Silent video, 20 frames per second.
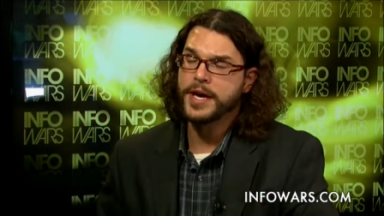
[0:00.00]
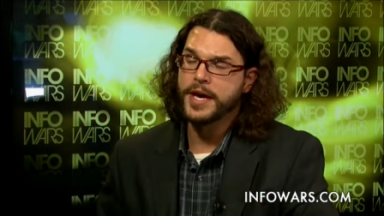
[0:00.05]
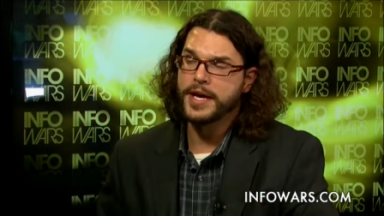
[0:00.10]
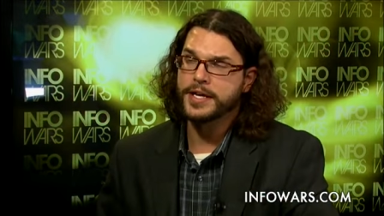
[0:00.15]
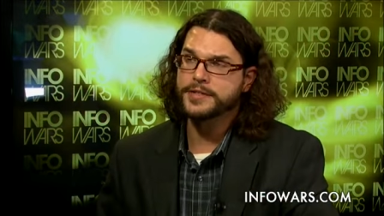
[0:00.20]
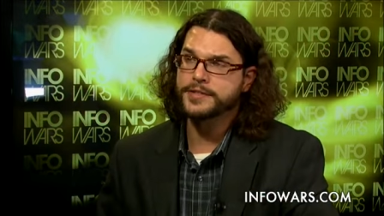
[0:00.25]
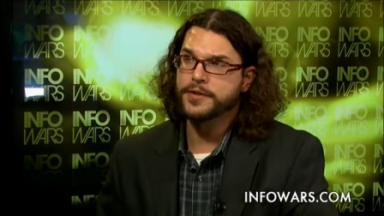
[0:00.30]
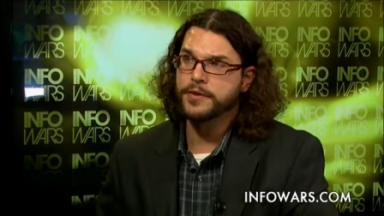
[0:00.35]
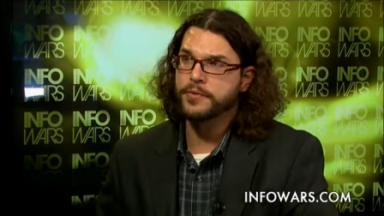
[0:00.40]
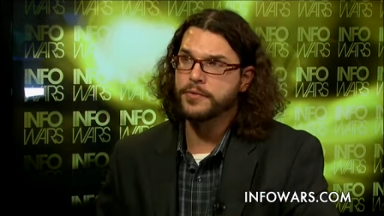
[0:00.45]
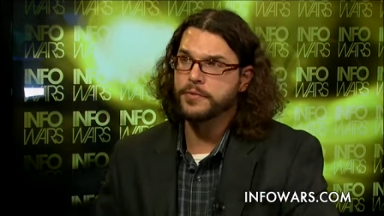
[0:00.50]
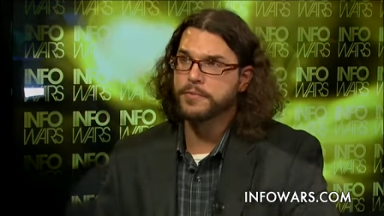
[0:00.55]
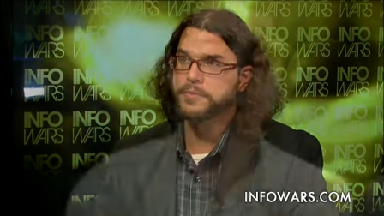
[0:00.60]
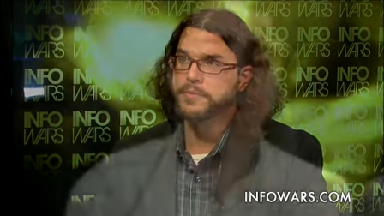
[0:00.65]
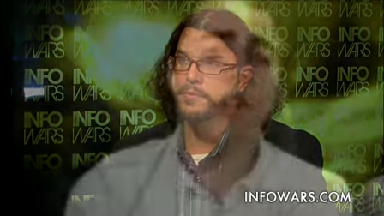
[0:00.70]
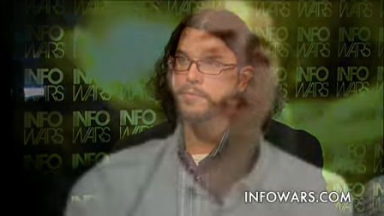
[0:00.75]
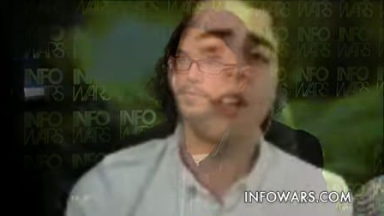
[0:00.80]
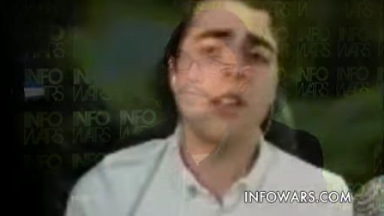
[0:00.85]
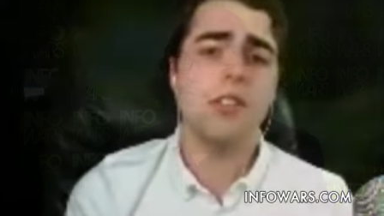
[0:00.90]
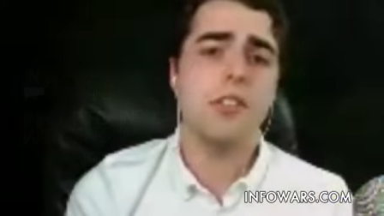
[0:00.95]
And, and 28
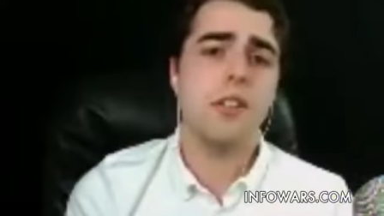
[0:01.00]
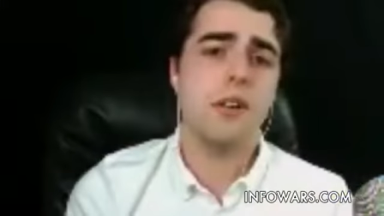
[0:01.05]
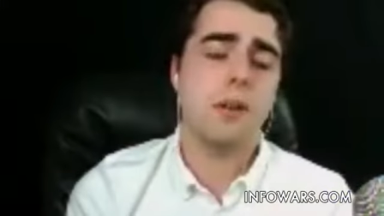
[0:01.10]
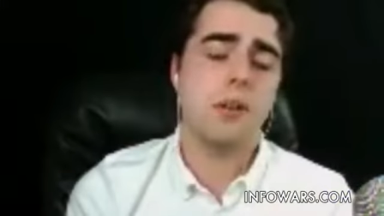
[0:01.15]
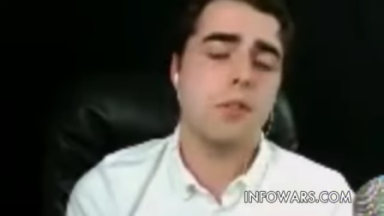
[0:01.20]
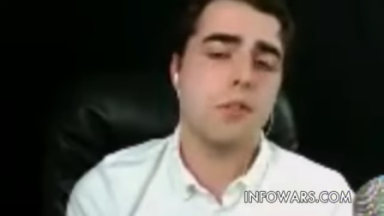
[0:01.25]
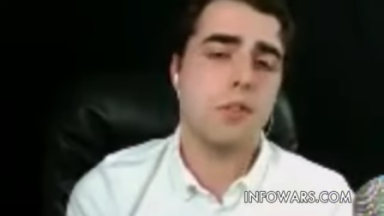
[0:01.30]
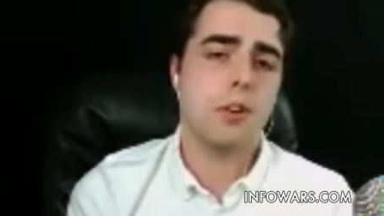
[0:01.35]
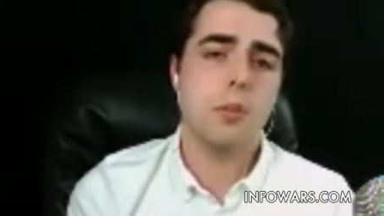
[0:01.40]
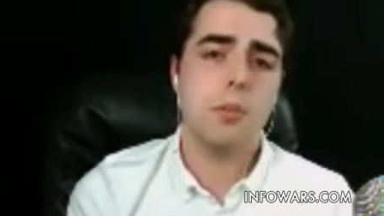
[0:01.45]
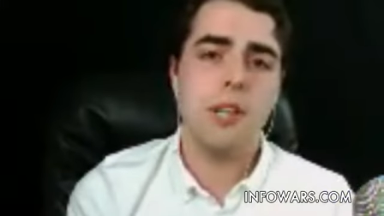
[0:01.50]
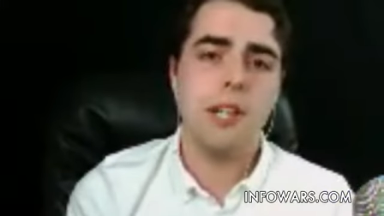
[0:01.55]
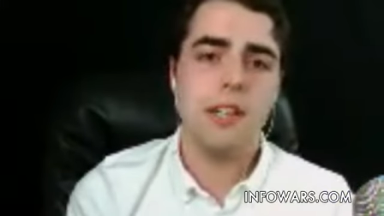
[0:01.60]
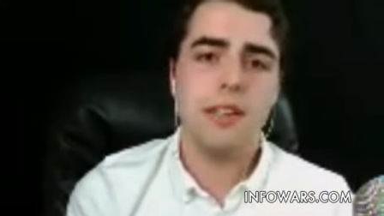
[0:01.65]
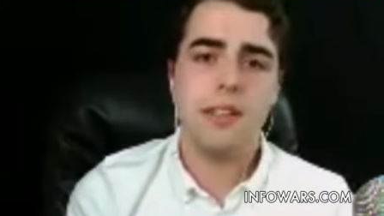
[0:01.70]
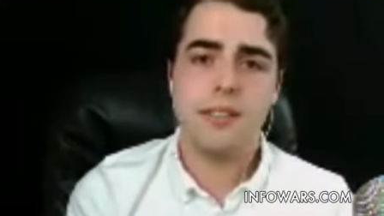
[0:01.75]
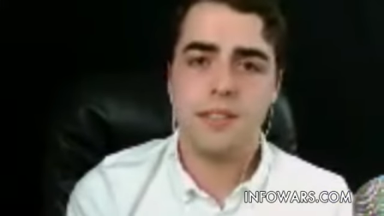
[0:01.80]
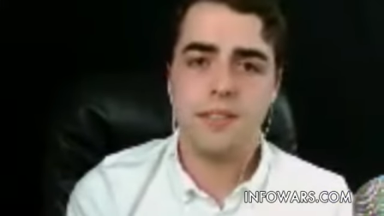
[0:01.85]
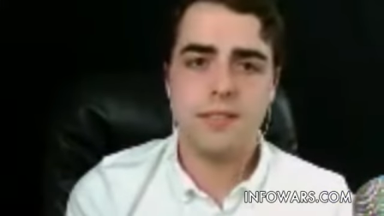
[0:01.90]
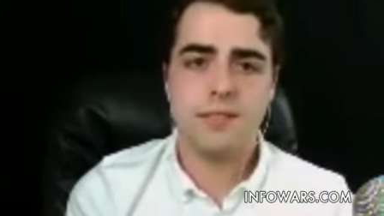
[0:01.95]
so studies now confirm
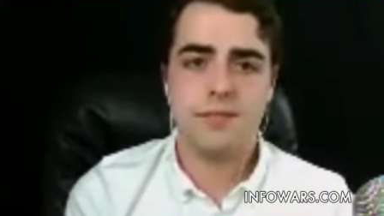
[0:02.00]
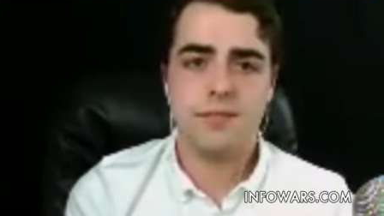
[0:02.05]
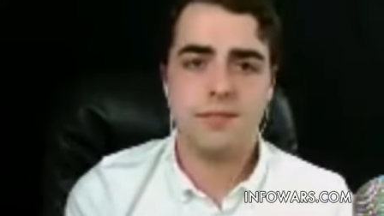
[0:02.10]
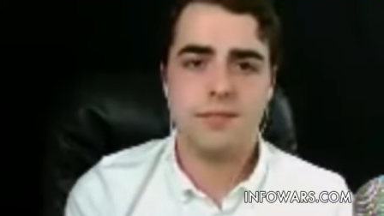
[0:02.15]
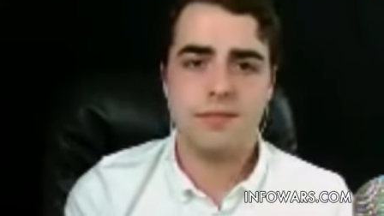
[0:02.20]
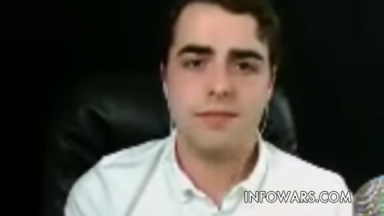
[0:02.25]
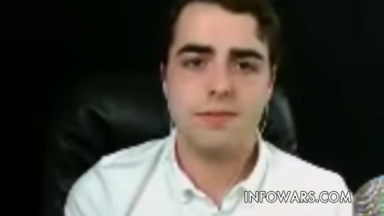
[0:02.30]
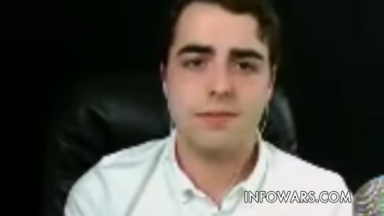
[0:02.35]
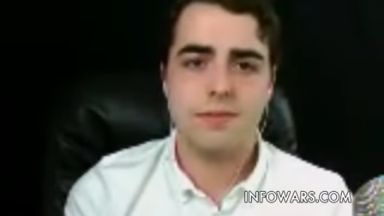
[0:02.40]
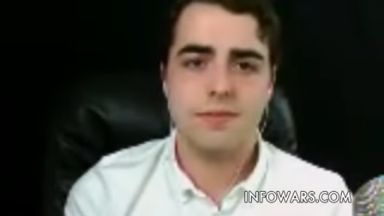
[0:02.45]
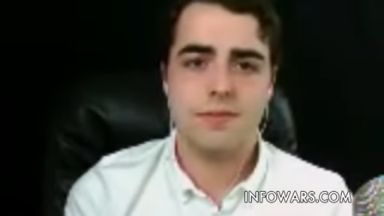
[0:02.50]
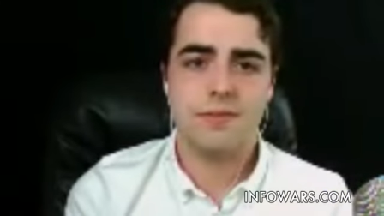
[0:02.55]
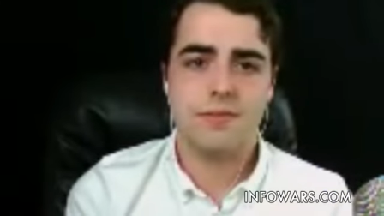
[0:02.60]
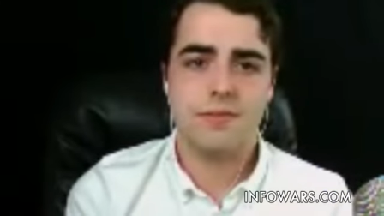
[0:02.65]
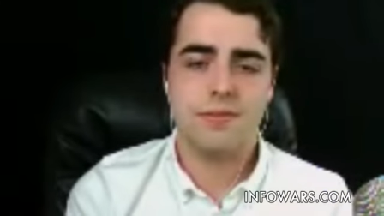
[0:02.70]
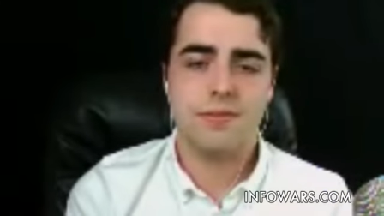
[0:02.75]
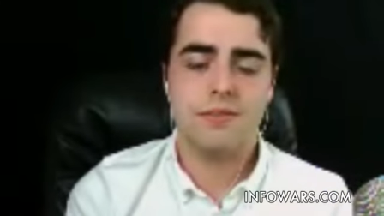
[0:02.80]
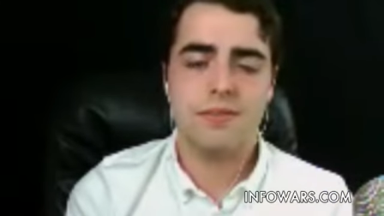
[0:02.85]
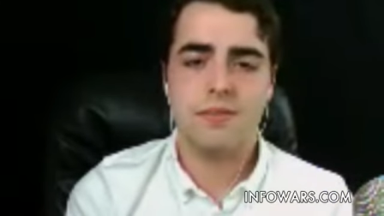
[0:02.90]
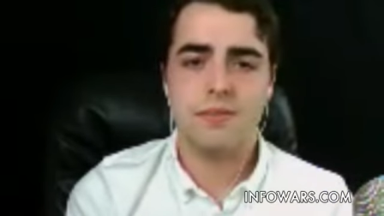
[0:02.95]
that. Exactly.
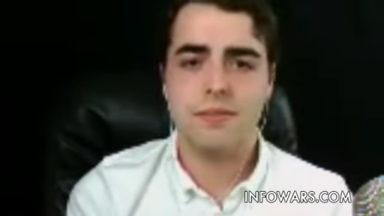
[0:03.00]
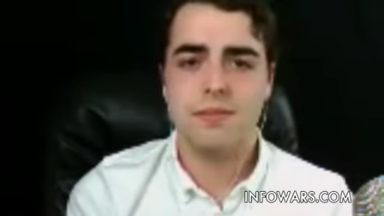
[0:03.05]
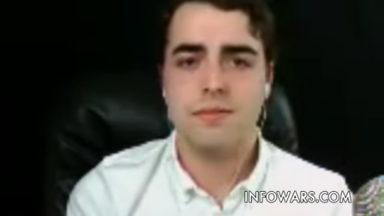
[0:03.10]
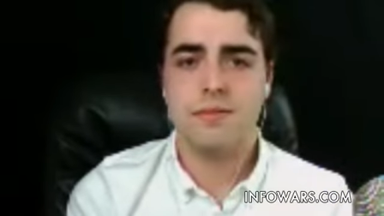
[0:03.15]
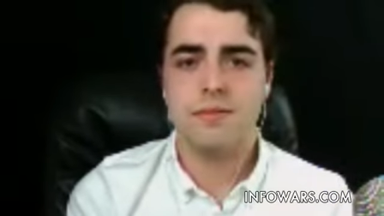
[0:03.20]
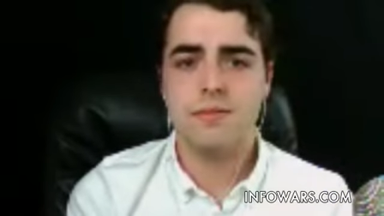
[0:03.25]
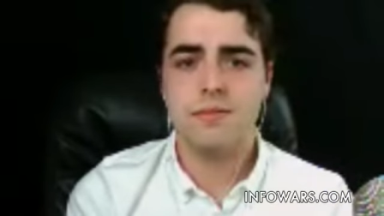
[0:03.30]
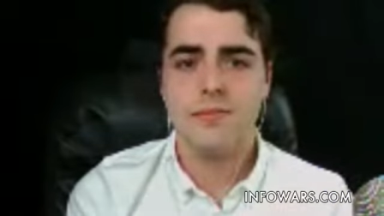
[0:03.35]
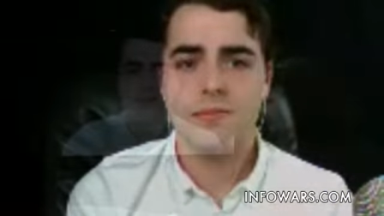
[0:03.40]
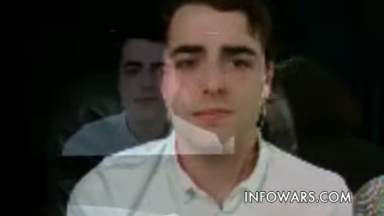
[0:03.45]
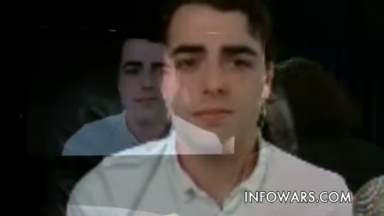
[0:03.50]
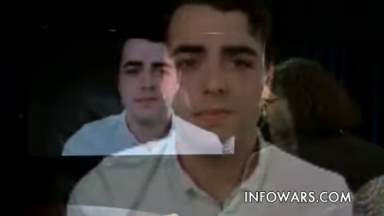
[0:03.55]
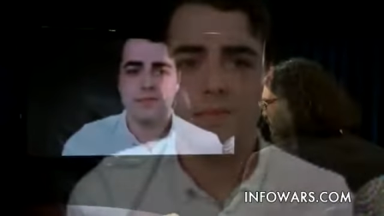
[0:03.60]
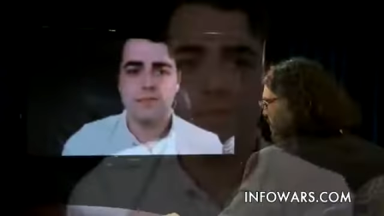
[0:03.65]
And then on top of that,